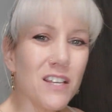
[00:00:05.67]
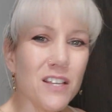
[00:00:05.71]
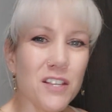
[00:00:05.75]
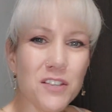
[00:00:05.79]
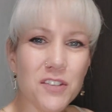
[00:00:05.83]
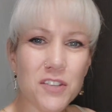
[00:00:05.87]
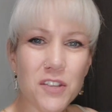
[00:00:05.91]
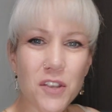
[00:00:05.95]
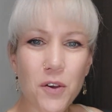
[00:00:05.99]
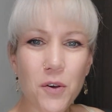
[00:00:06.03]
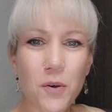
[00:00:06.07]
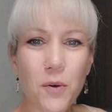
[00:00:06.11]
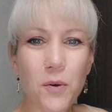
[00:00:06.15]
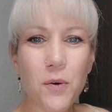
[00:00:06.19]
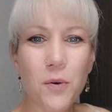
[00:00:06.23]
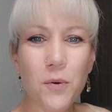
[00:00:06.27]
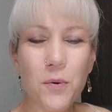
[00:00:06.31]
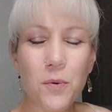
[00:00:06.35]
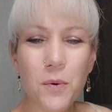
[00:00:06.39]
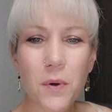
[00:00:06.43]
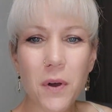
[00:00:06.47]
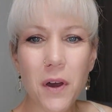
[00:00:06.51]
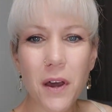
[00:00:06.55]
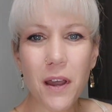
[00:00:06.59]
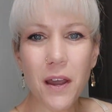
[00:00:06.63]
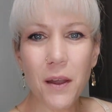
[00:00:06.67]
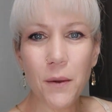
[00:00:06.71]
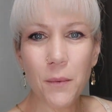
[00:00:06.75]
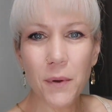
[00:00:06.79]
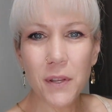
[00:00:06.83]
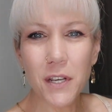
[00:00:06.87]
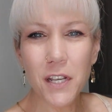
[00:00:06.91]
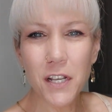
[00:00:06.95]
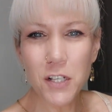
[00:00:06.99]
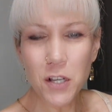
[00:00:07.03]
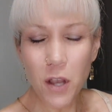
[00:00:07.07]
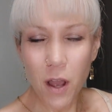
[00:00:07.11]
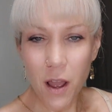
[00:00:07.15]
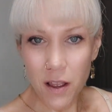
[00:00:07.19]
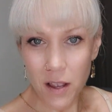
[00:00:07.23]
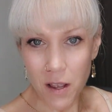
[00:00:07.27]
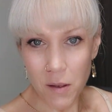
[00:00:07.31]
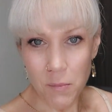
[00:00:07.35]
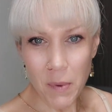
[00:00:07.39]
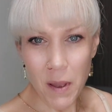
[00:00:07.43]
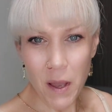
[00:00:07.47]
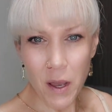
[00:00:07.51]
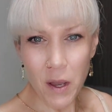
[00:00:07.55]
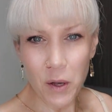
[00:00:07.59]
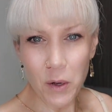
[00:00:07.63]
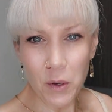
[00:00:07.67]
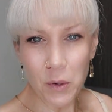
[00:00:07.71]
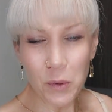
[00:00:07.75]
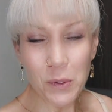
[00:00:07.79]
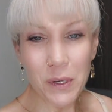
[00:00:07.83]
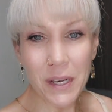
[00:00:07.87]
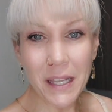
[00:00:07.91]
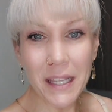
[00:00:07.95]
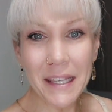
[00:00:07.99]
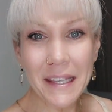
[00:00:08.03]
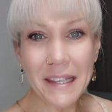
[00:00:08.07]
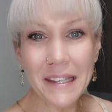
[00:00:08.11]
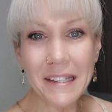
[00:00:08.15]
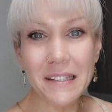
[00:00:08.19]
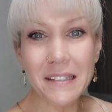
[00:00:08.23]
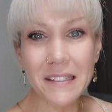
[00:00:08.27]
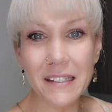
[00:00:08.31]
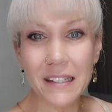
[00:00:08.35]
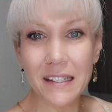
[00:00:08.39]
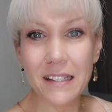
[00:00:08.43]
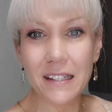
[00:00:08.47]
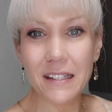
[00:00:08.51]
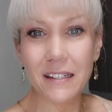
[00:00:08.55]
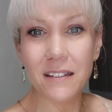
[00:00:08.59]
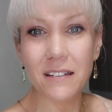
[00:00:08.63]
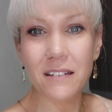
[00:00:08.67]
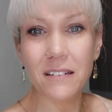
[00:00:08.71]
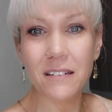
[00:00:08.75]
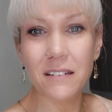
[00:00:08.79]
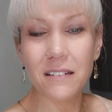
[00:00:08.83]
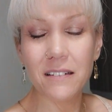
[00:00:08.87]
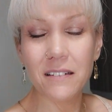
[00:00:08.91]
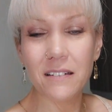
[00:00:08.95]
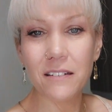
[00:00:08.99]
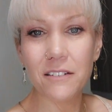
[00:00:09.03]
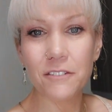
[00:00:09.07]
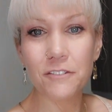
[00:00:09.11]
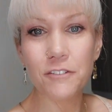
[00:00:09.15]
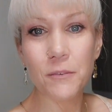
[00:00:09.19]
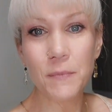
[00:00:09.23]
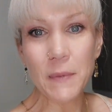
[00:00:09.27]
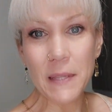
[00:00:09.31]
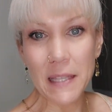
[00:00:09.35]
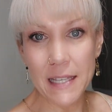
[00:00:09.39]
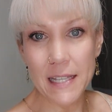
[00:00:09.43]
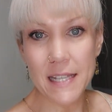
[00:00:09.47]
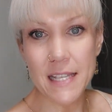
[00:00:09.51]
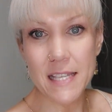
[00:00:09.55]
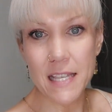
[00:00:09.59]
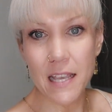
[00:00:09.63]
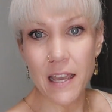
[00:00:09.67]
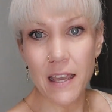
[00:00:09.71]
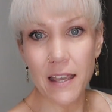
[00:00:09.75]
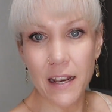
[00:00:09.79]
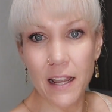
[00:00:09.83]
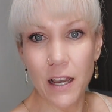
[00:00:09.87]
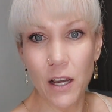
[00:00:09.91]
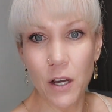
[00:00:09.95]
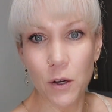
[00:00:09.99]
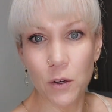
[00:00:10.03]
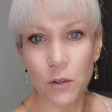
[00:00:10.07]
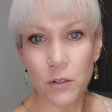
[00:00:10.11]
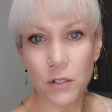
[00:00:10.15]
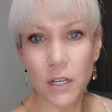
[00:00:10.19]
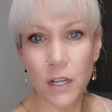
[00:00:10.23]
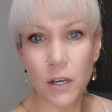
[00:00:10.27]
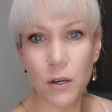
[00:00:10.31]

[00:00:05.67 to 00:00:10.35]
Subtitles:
So I want to talk about healing from the inside out.